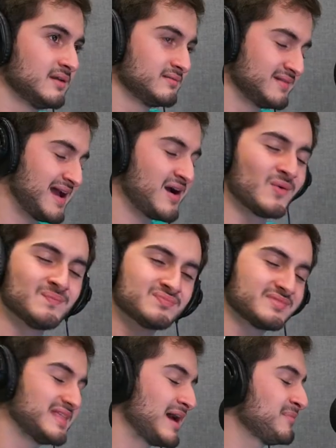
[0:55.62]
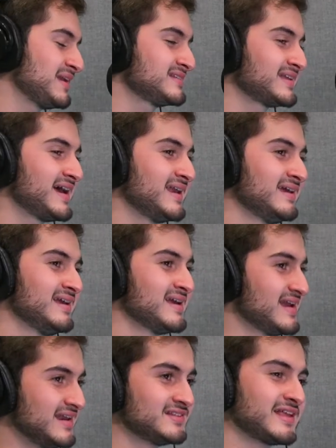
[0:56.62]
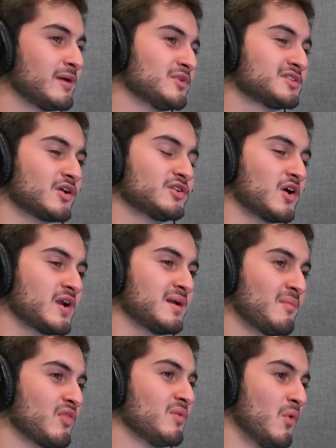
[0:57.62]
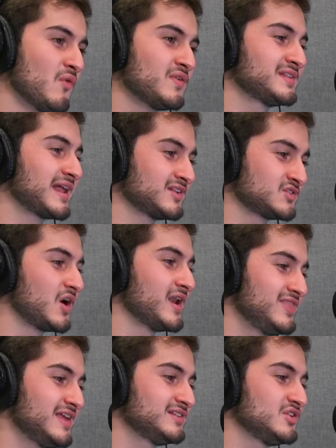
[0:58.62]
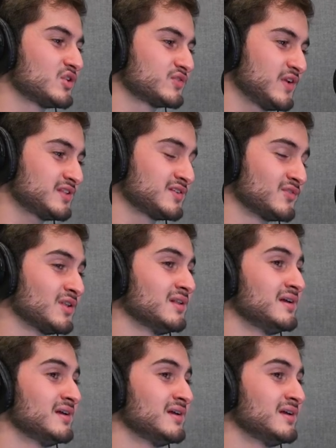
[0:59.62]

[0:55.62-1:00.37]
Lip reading: Now, that being said, it is time we start talking about the movies that I saw at this year's festival,